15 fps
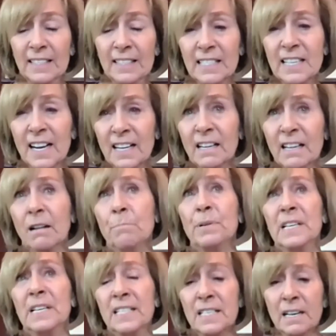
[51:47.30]
and the tech
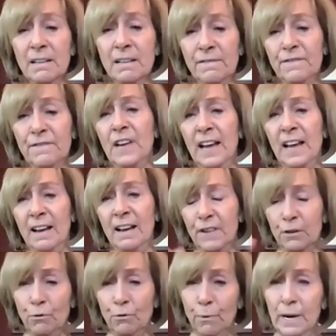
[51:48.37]
companies
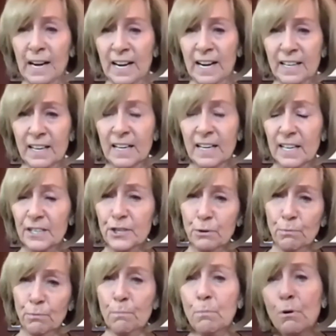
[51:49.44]
have agreed
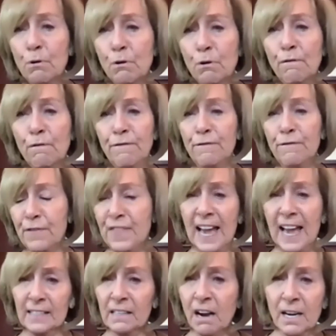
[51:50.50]
to remove
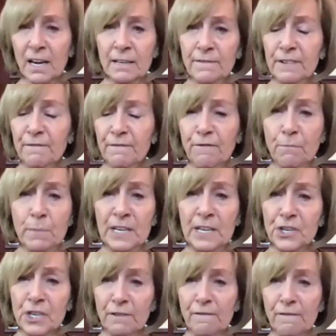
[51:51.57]
that kind of
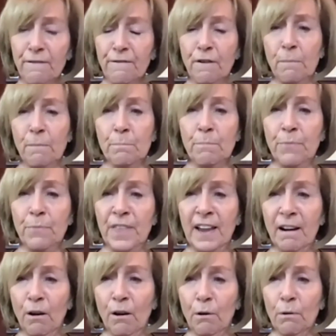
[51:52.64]
information from
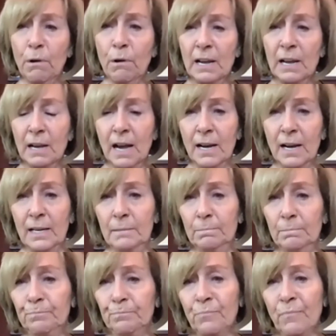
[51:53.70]
their
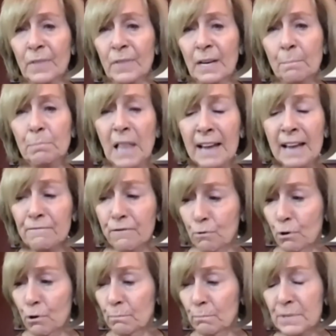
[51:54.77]

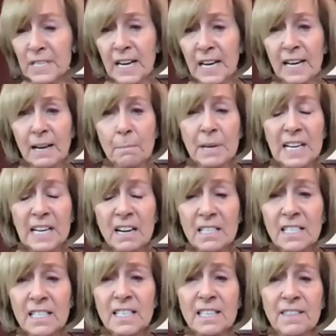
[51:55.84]
platforms
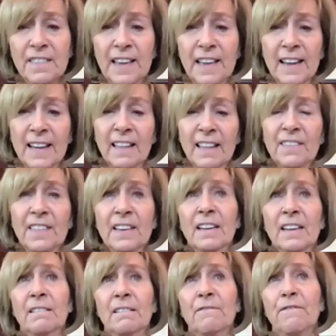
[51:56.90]
because
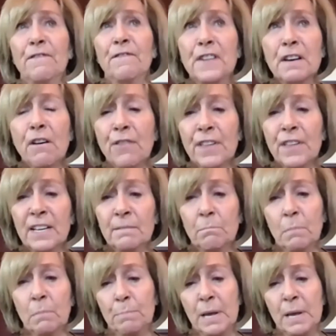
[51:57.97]
they feel
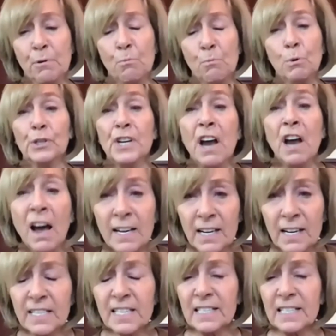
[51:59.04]
that people will
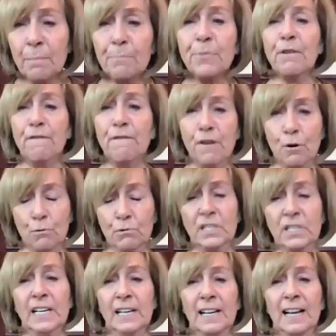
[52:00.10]
not accept the
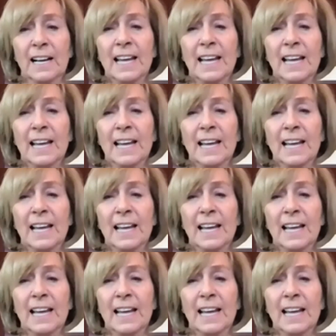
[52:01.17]
vote